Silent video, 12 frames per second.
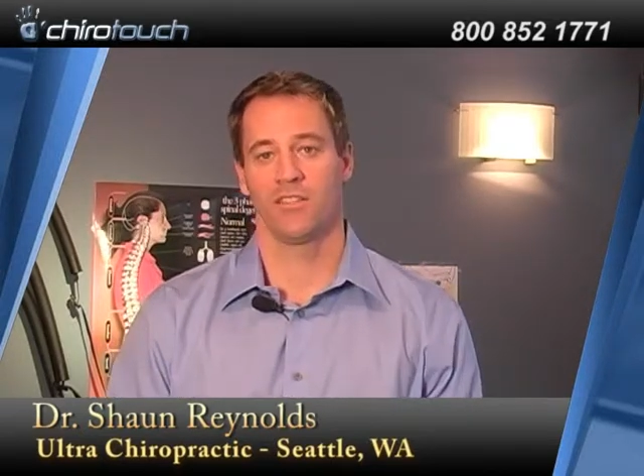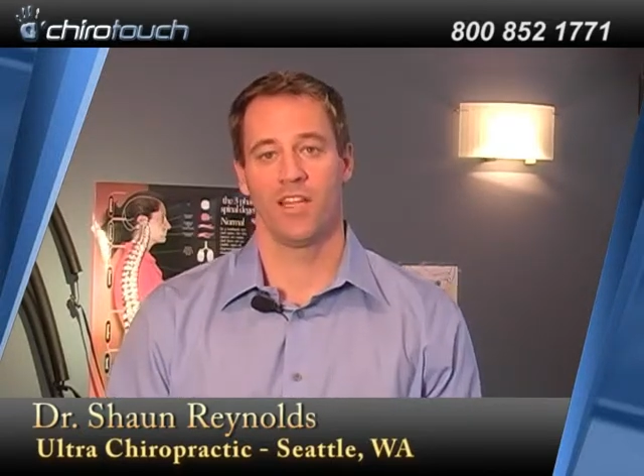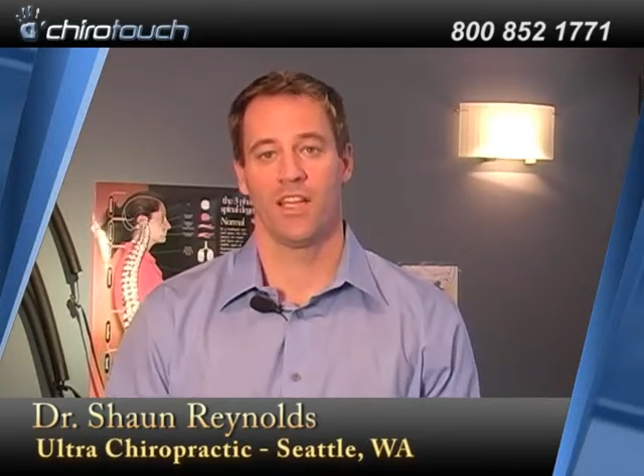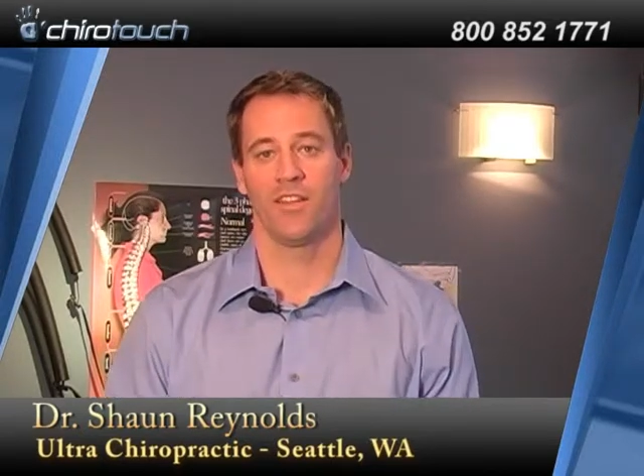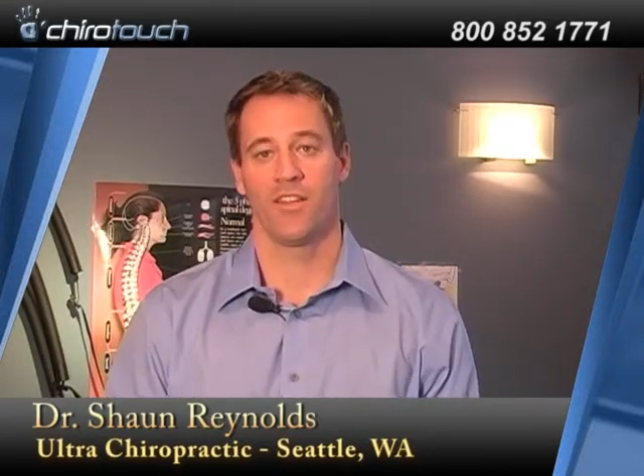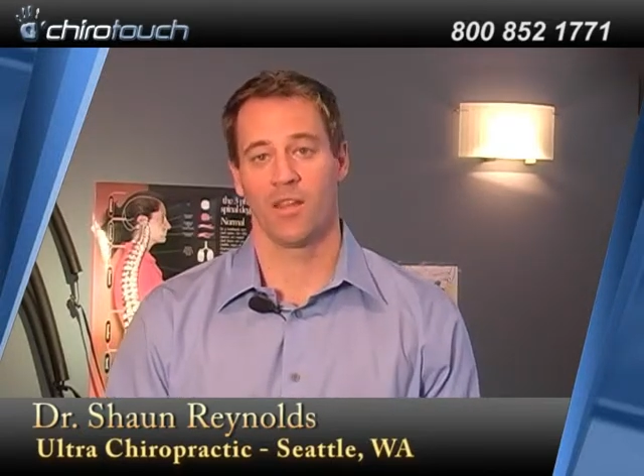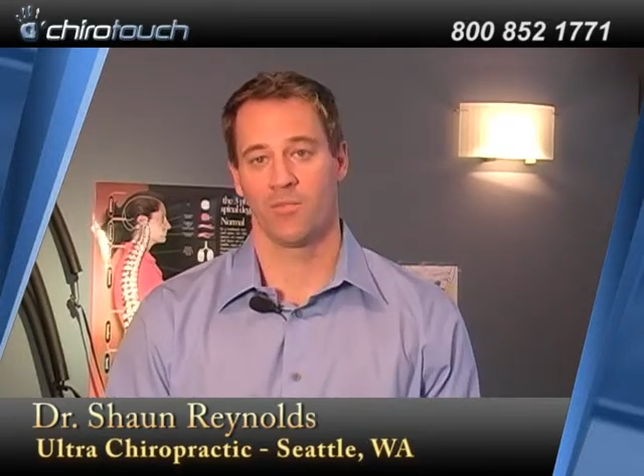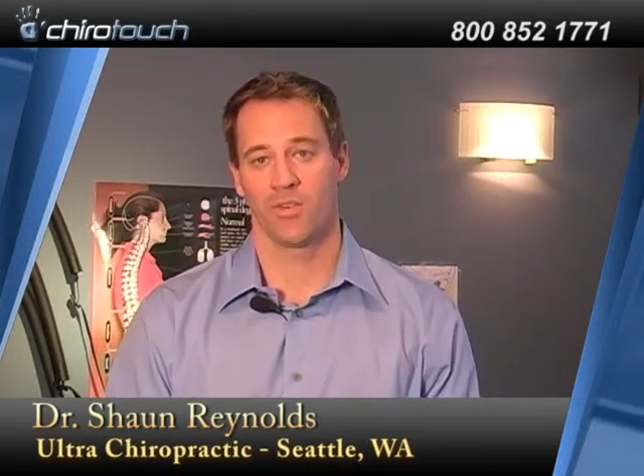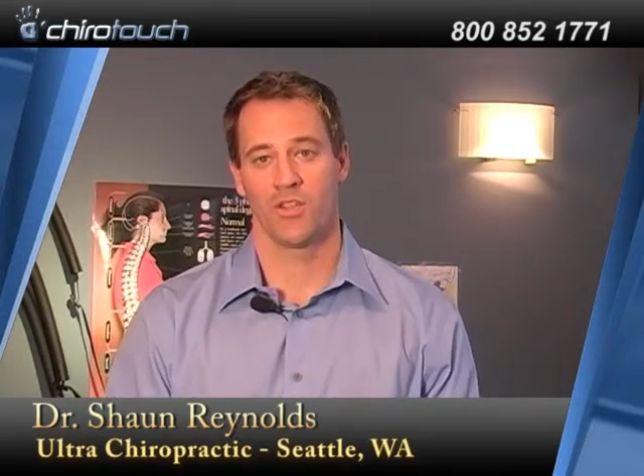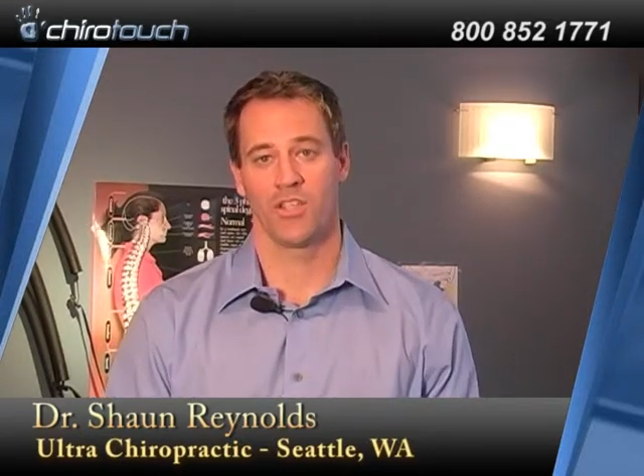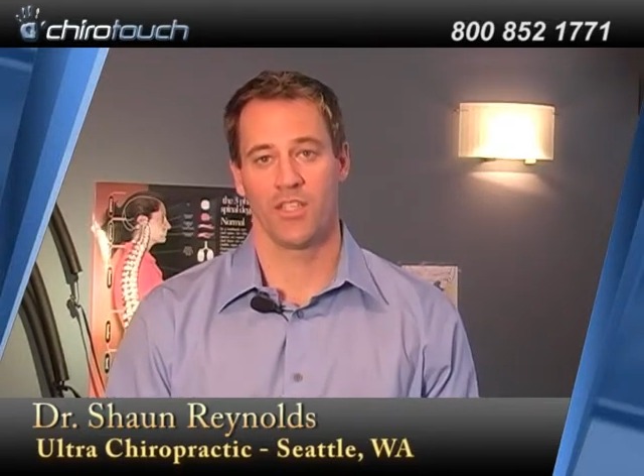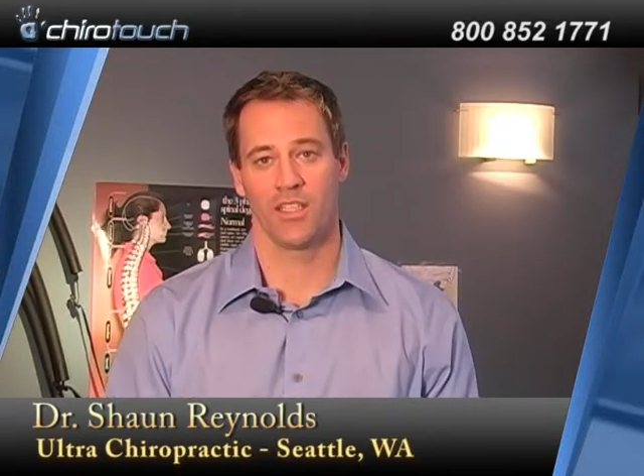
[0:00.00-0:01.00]
and they
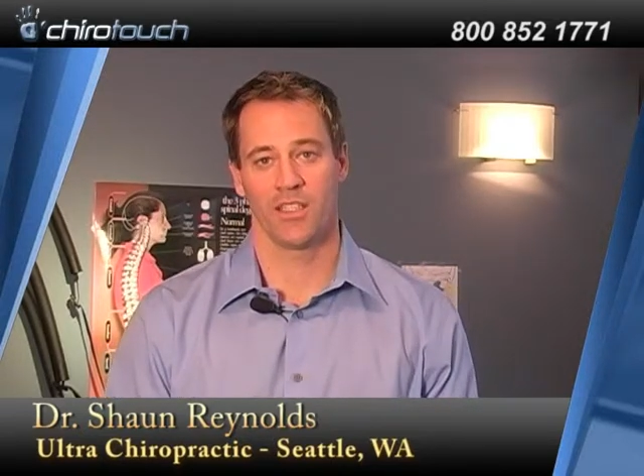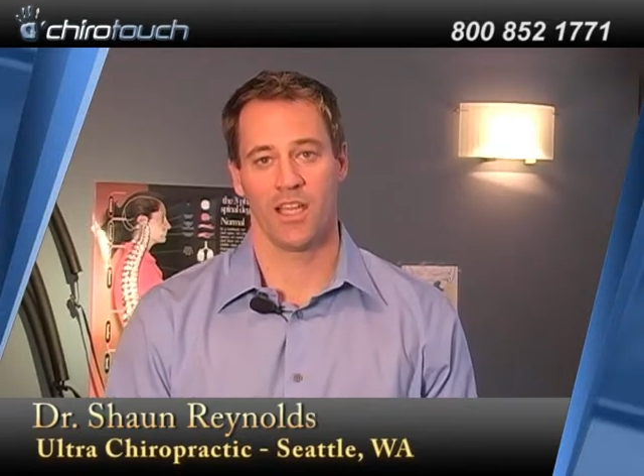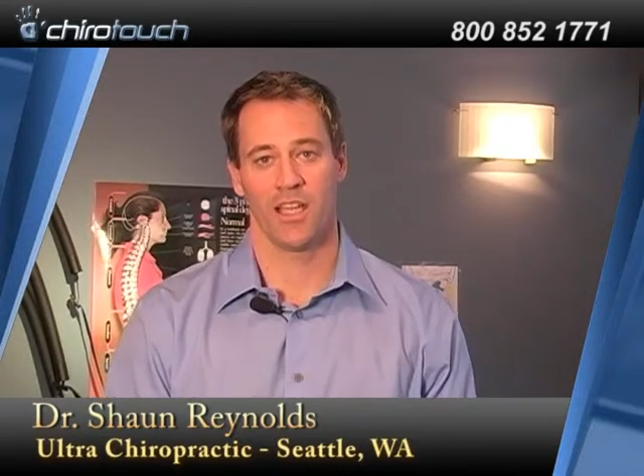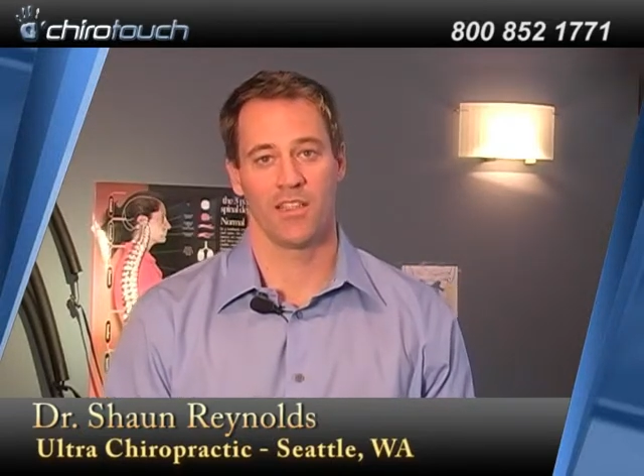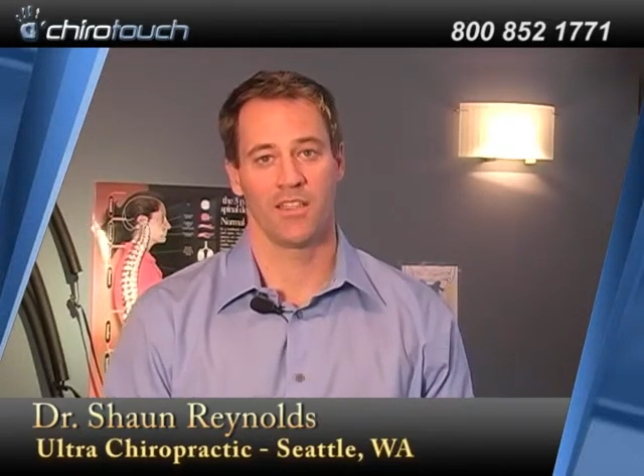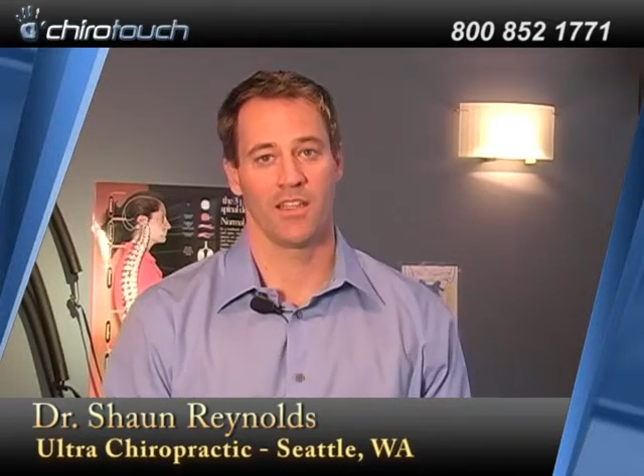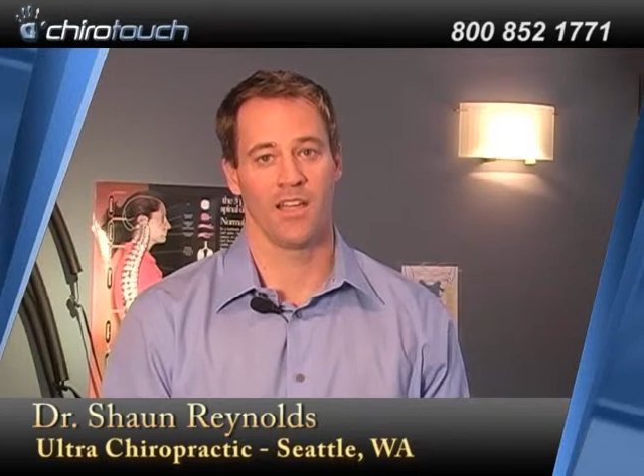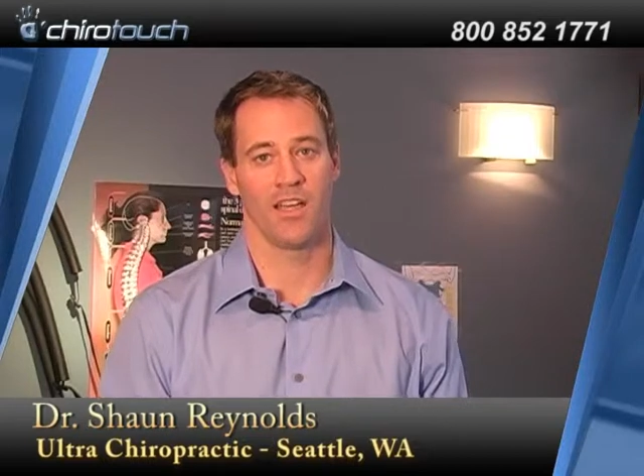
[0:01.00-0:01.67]
appreciate that.